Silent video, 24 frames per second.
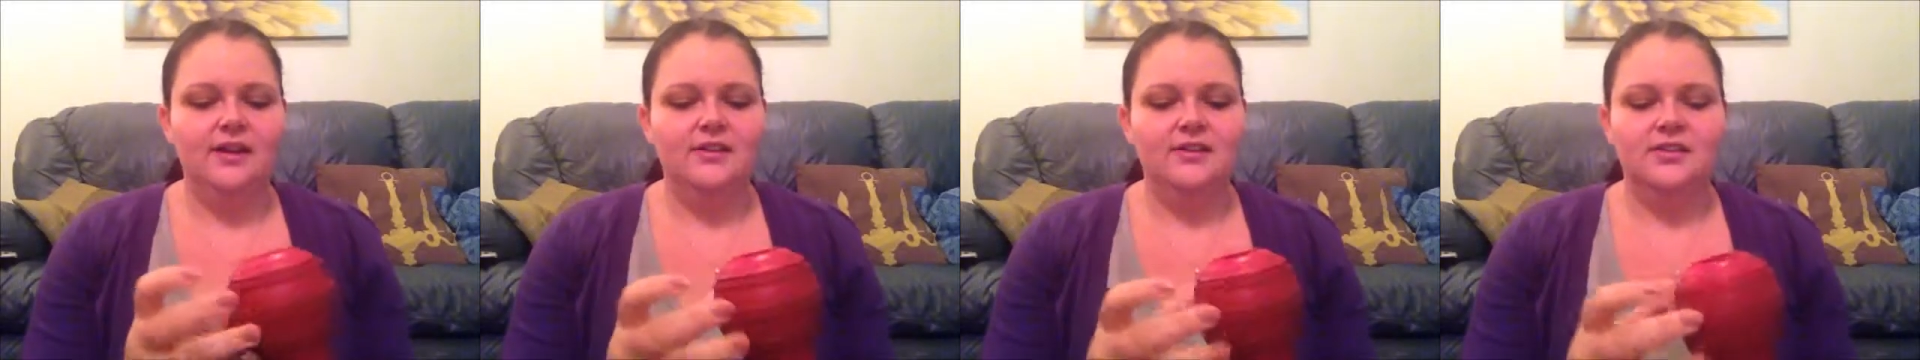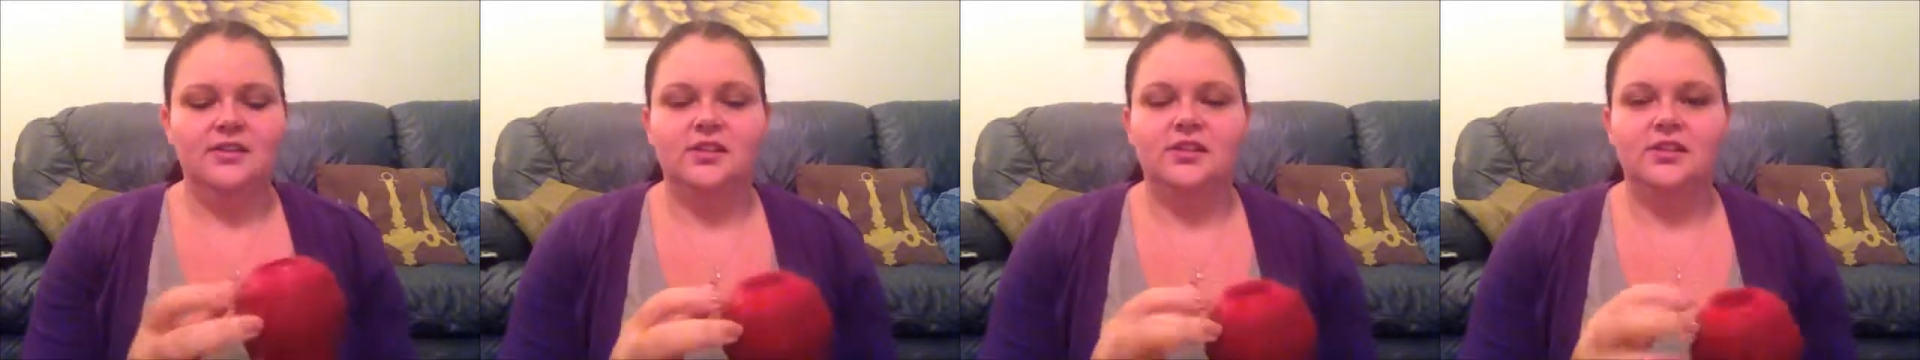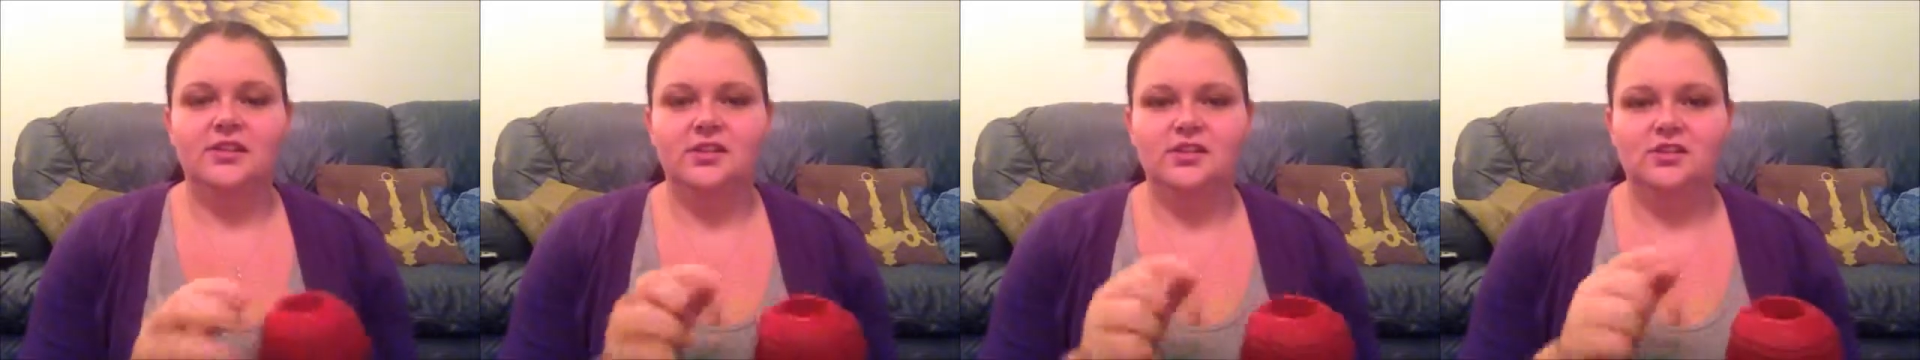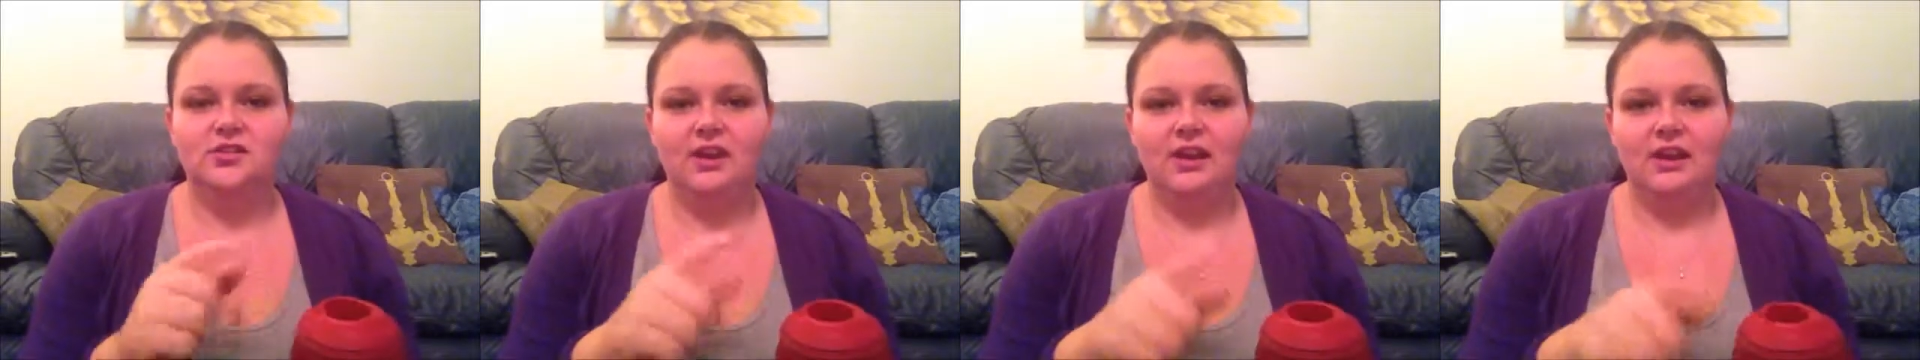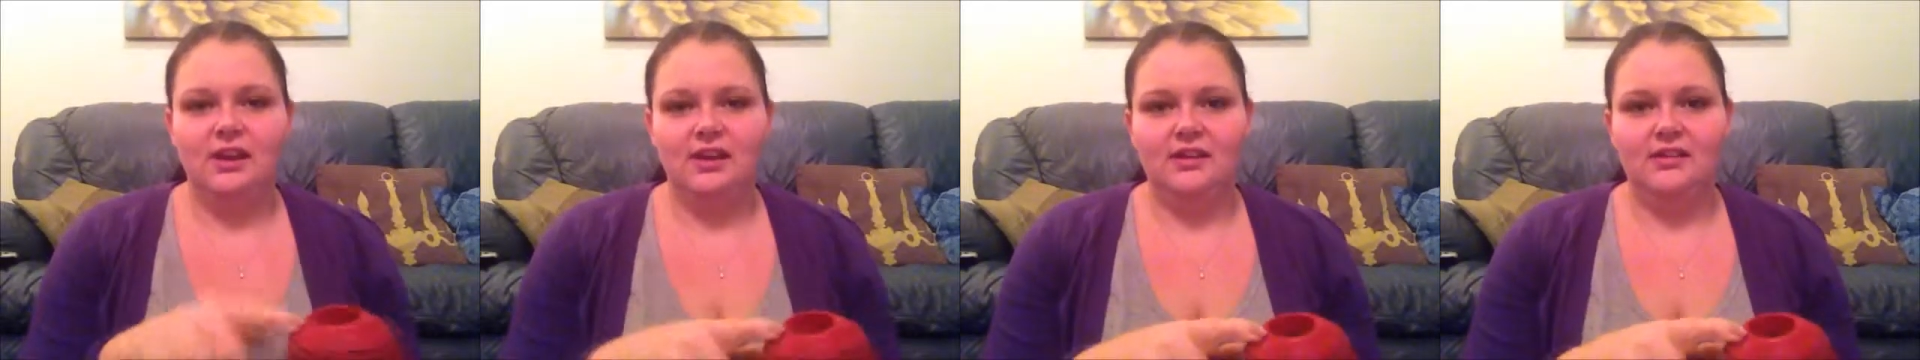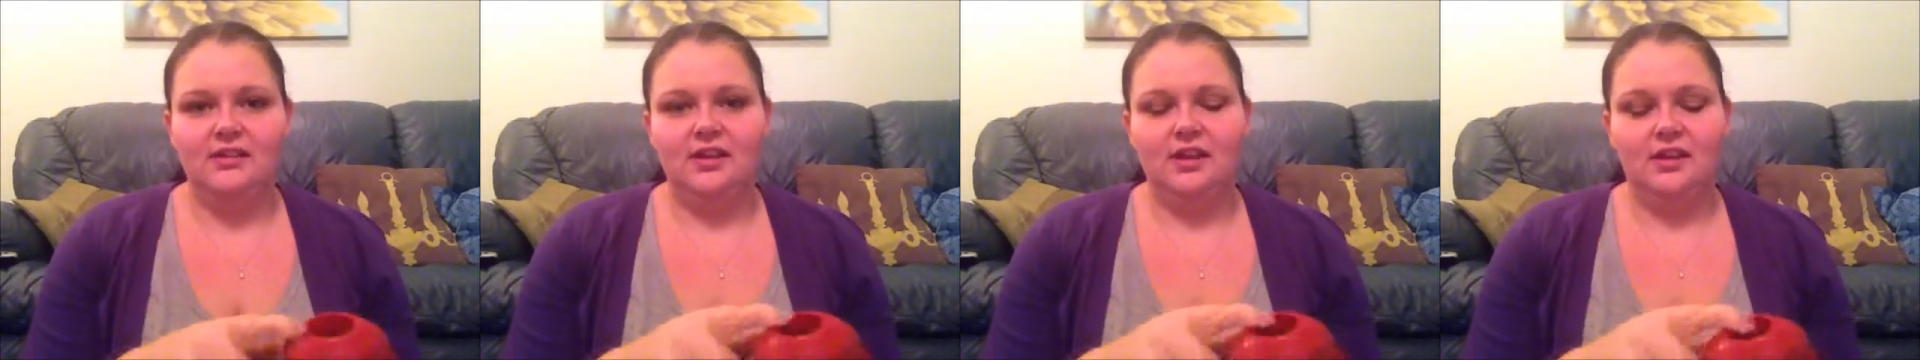so
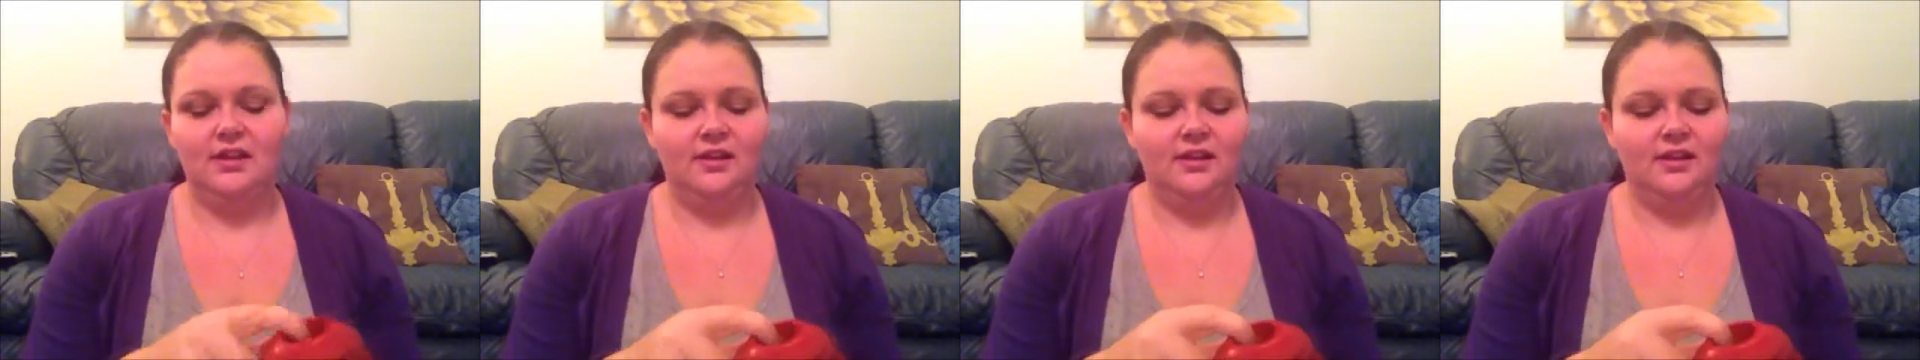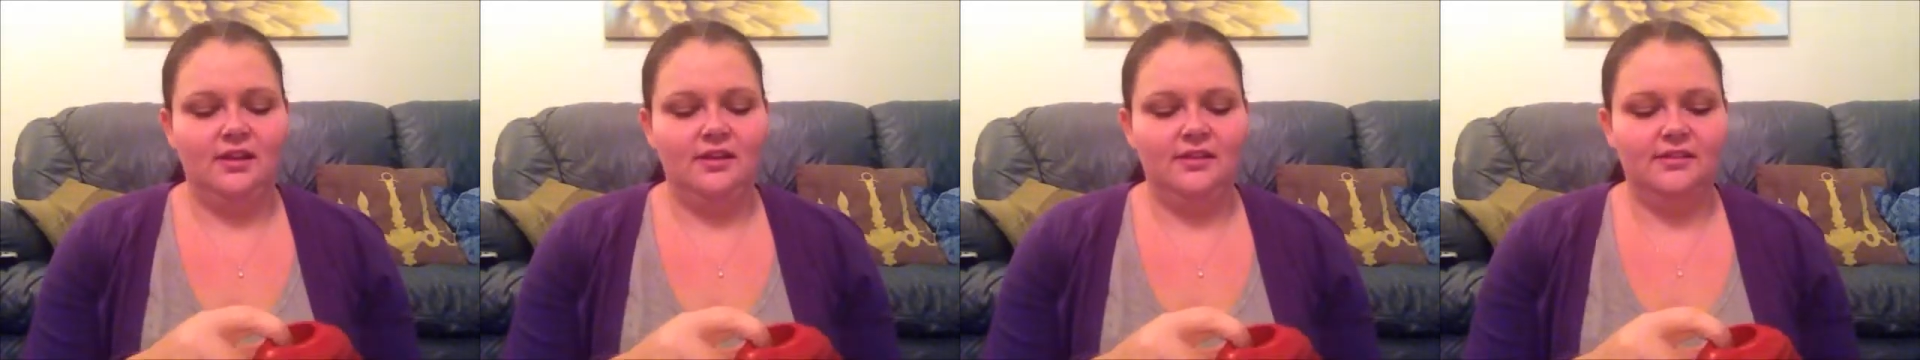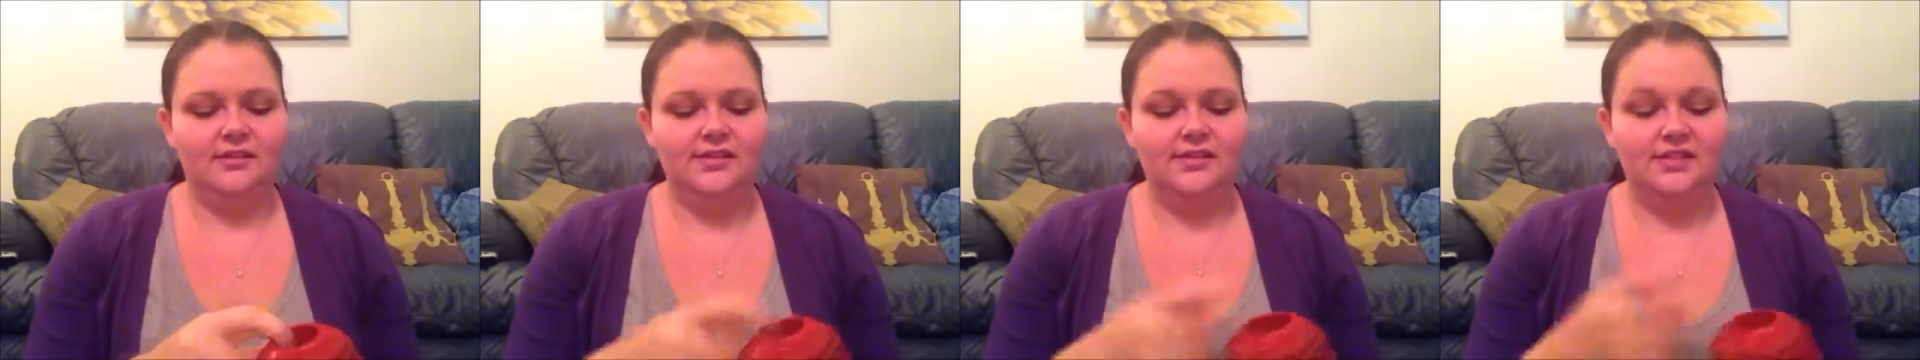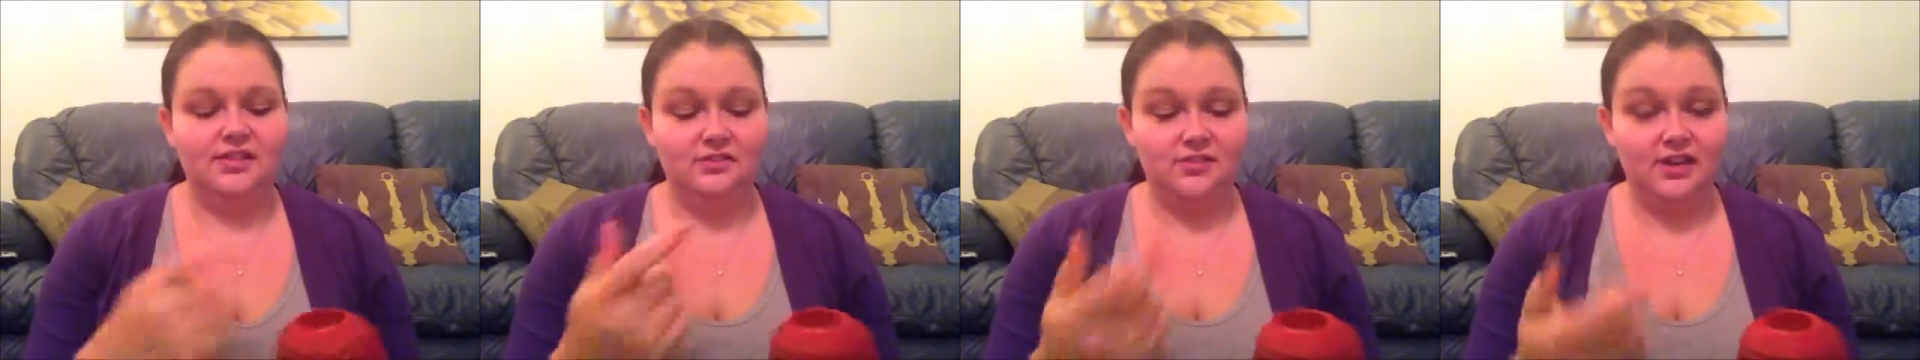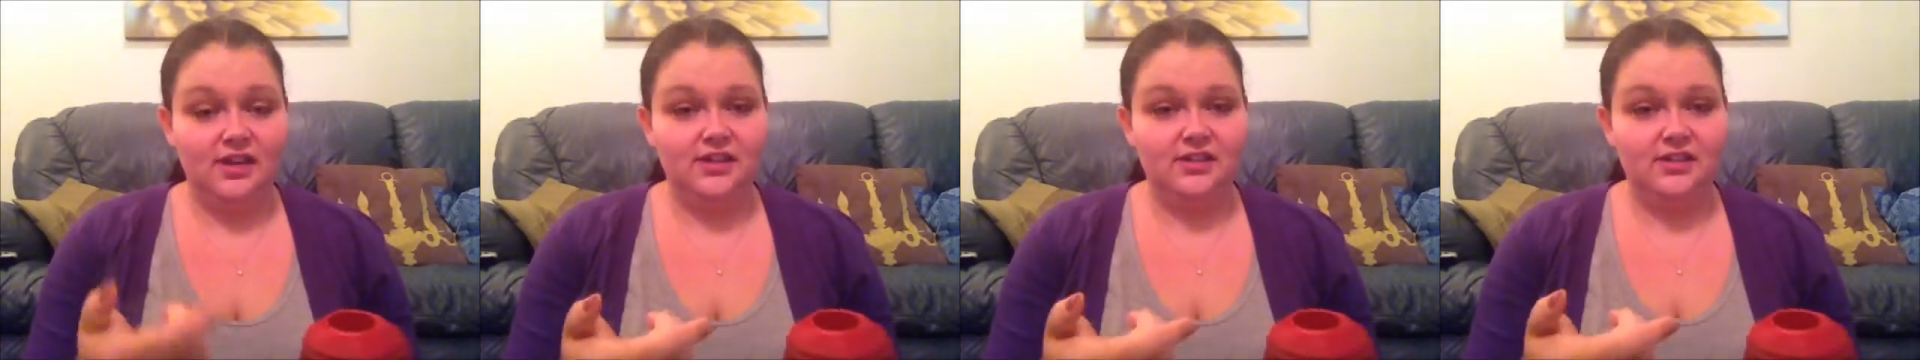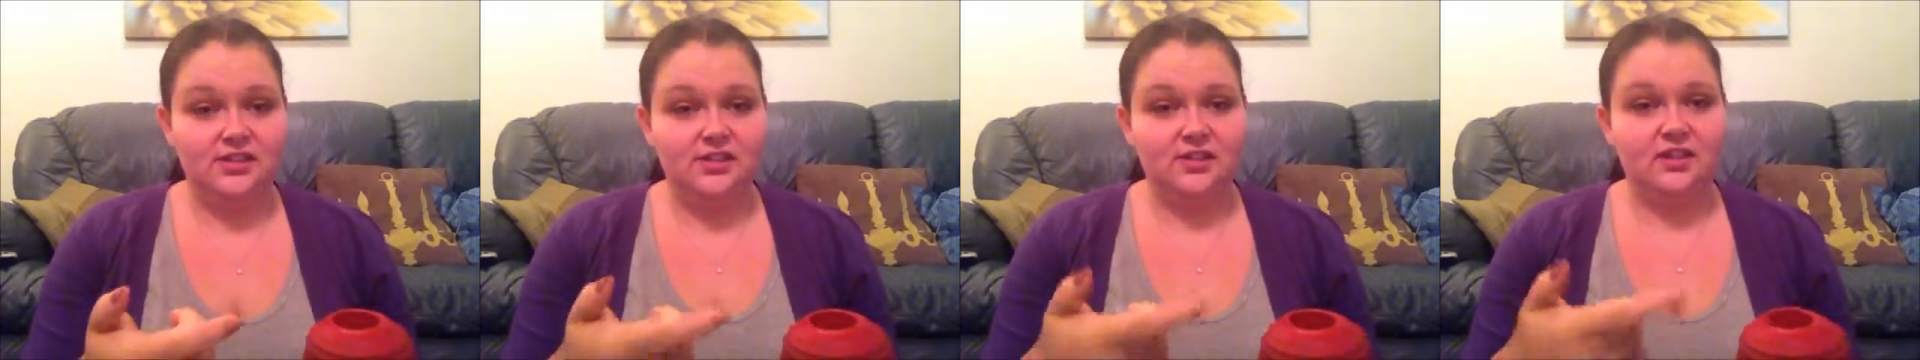detract uh, like
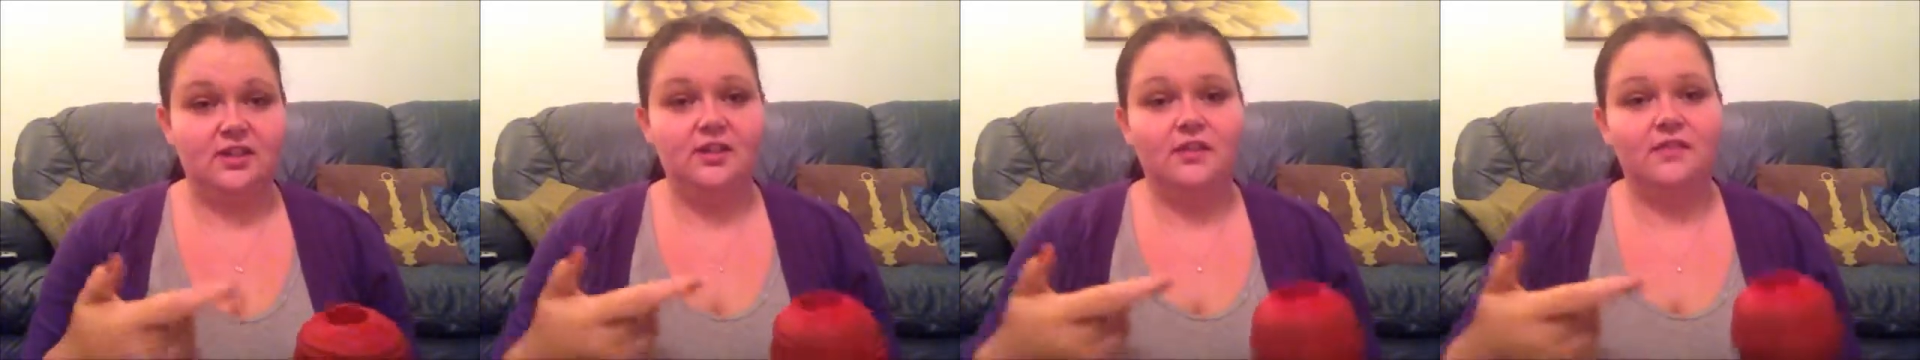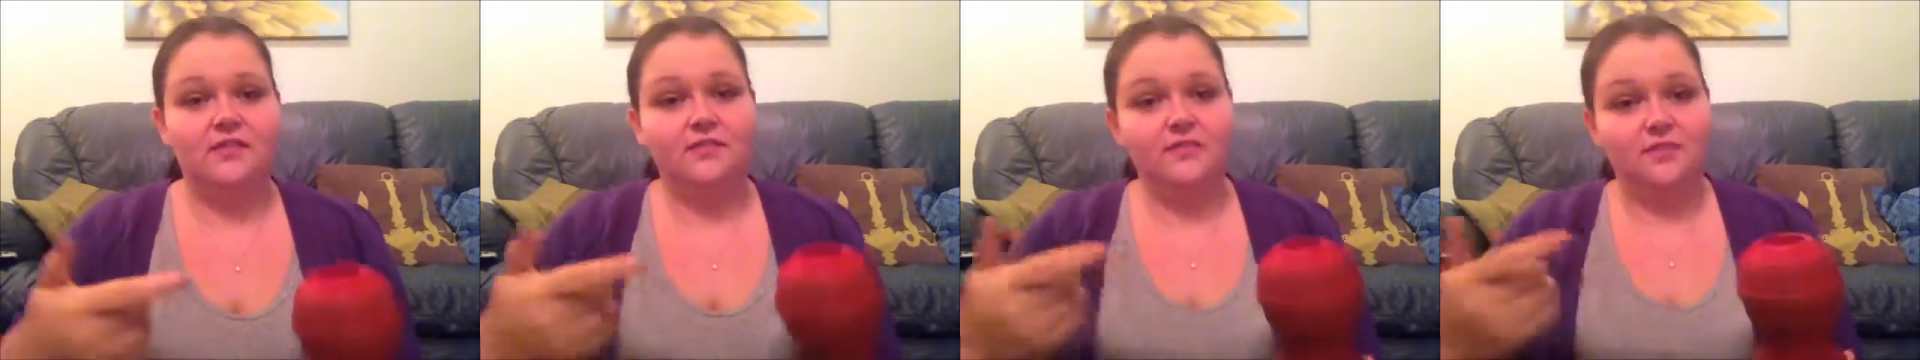distracts her